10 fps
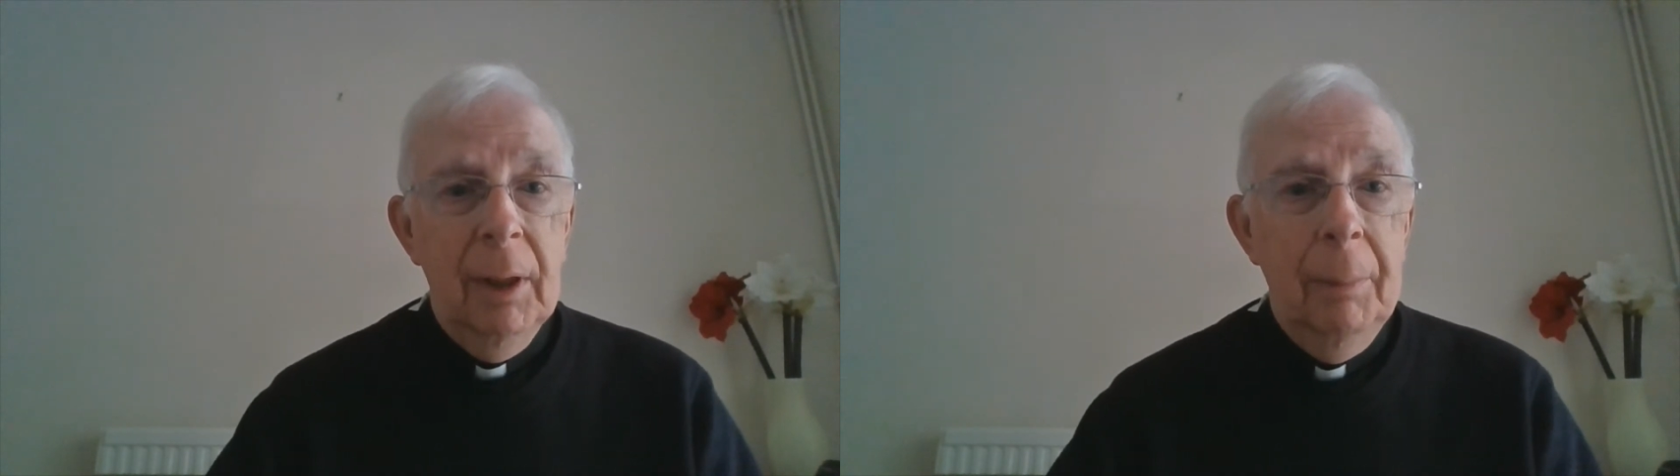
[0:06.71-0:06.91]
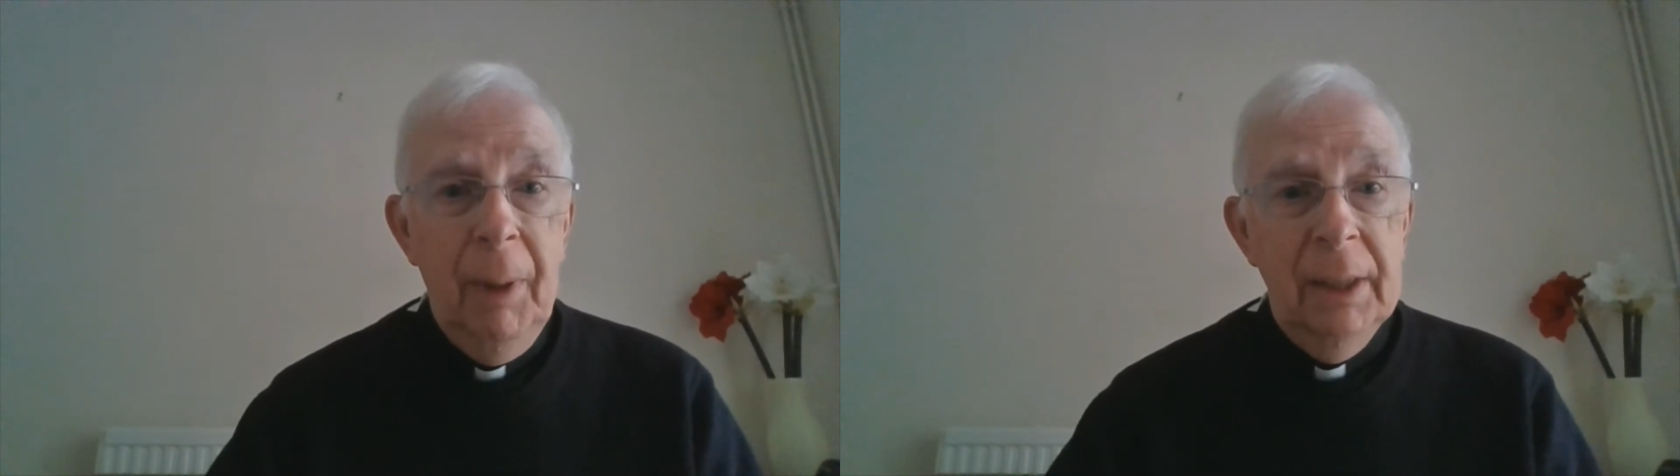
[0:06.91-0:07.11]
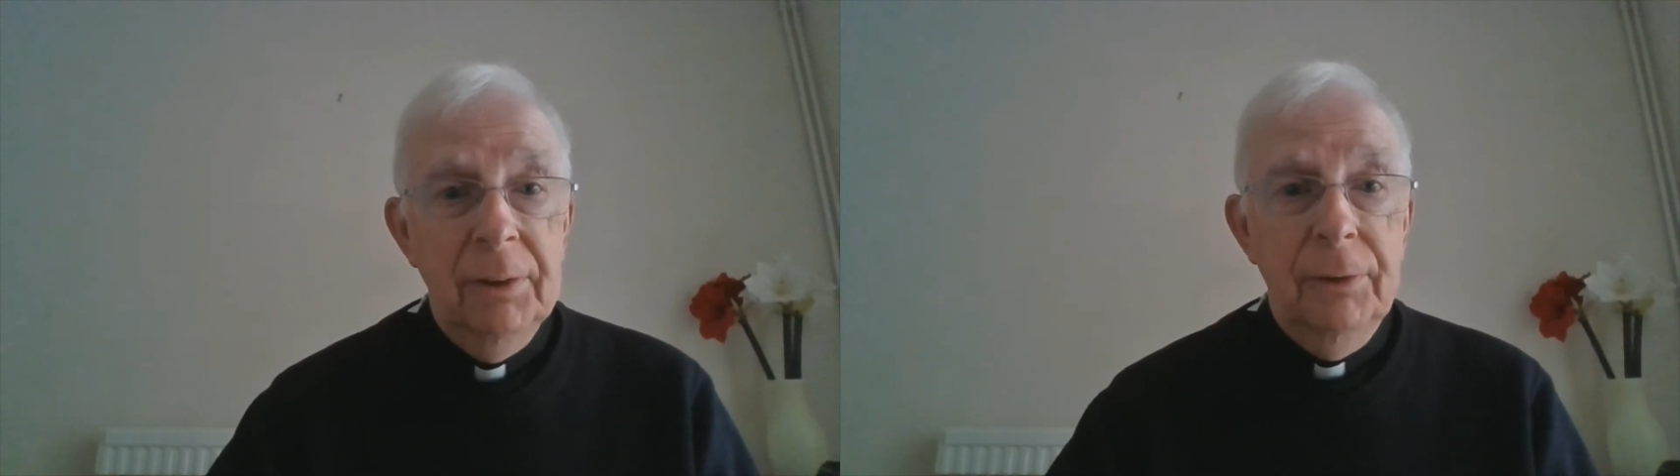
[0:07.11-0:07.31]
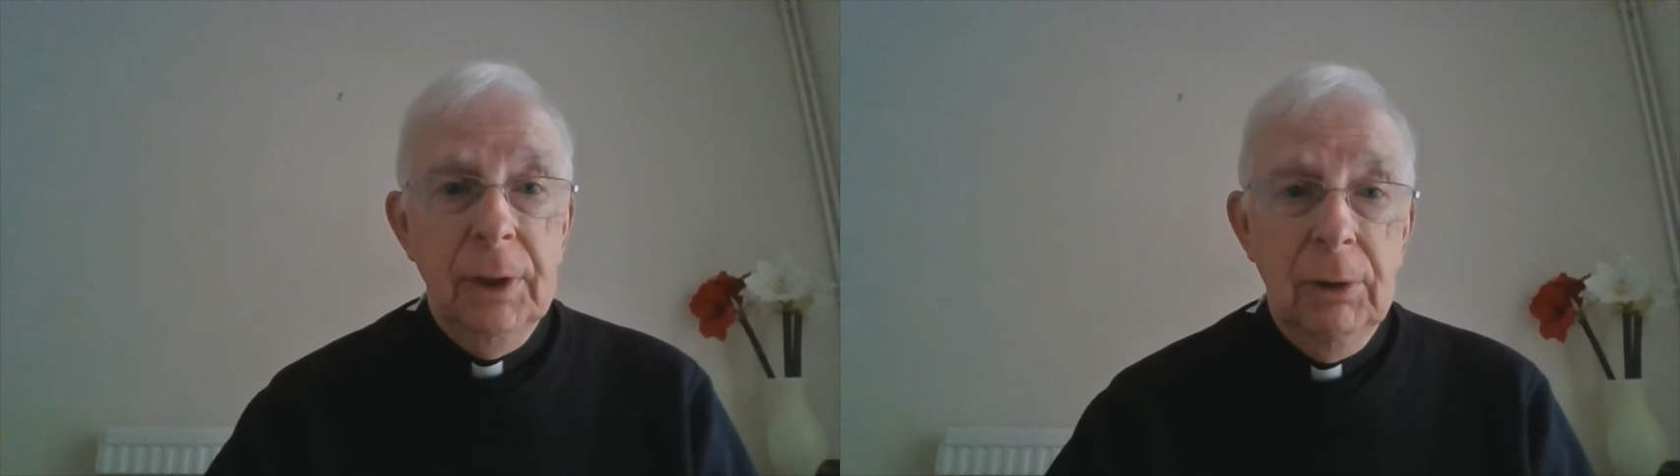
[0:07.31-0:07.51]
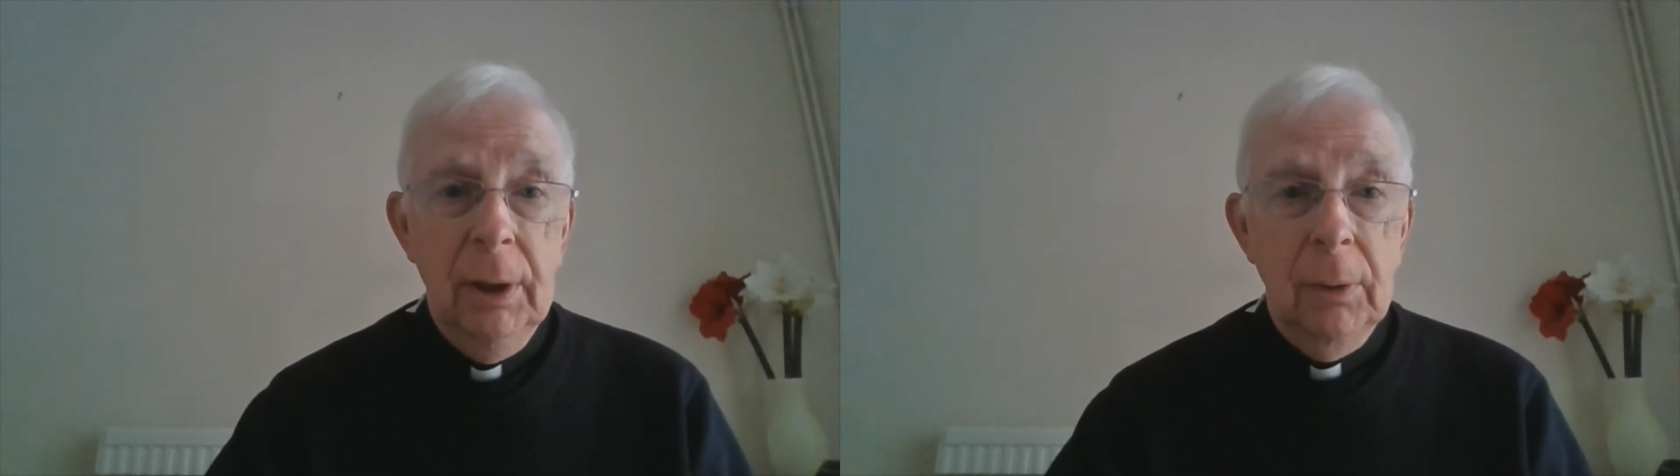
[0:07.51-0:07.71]
our plans
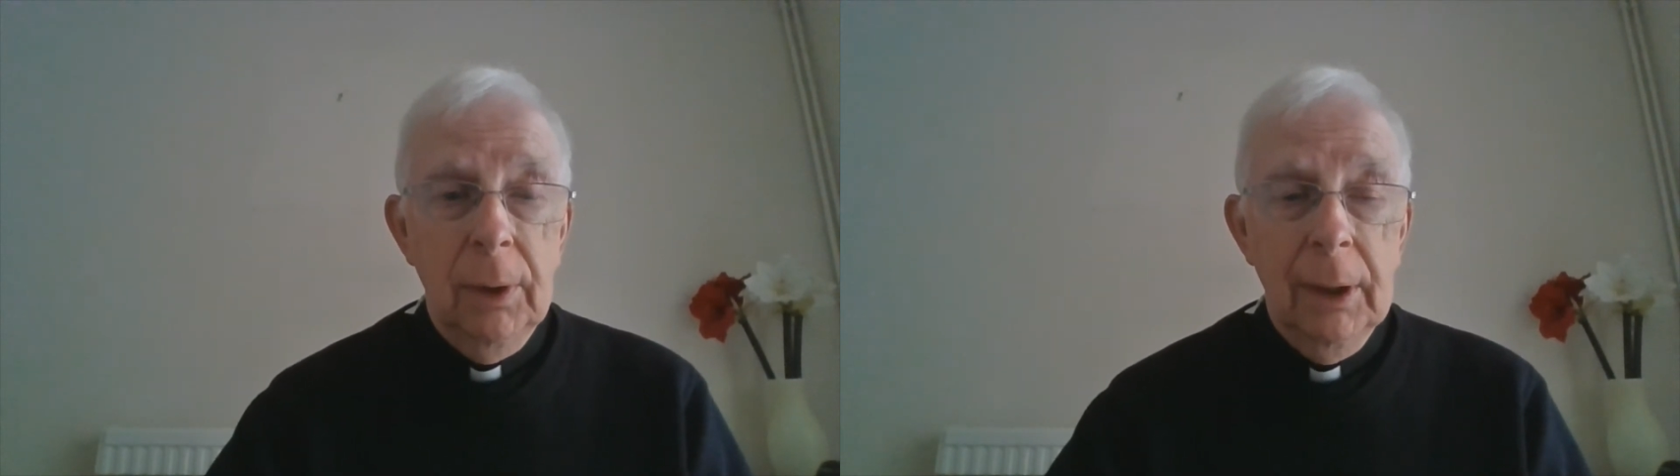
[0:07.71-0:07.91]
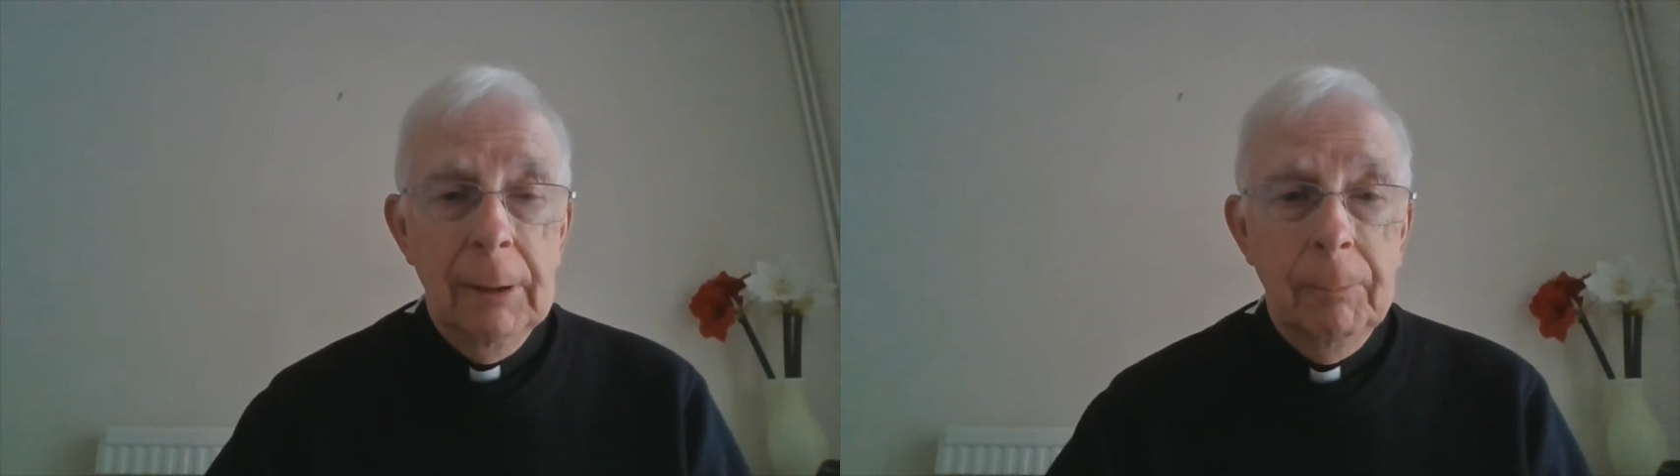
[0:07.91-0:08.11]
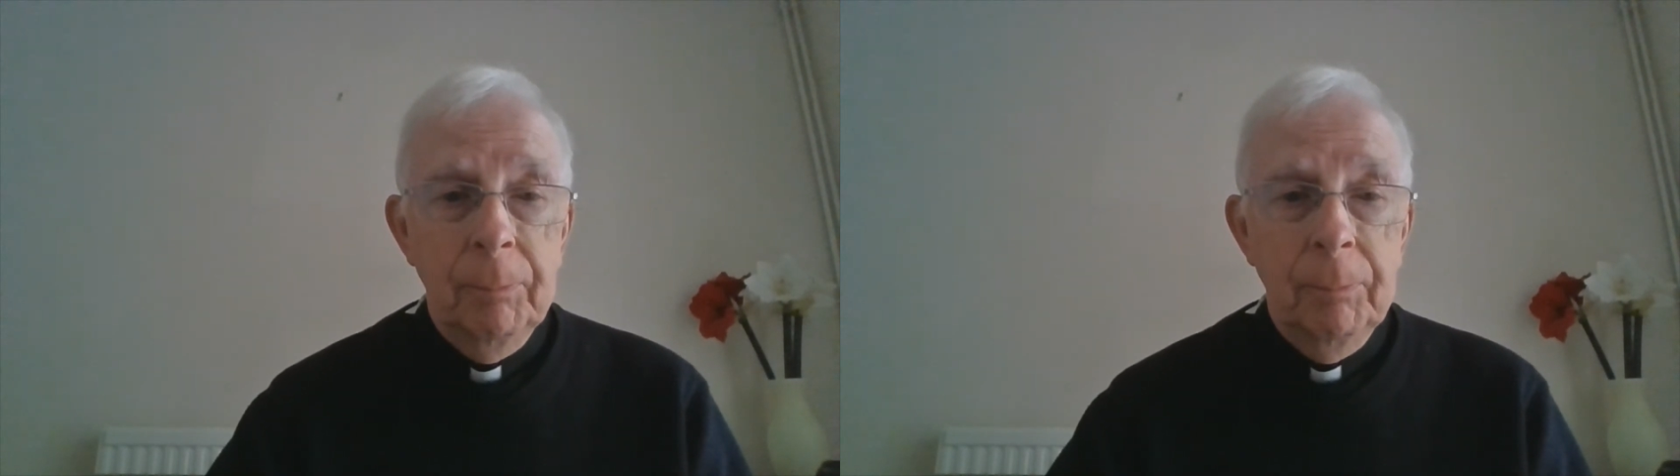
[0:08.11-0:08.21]
for growth.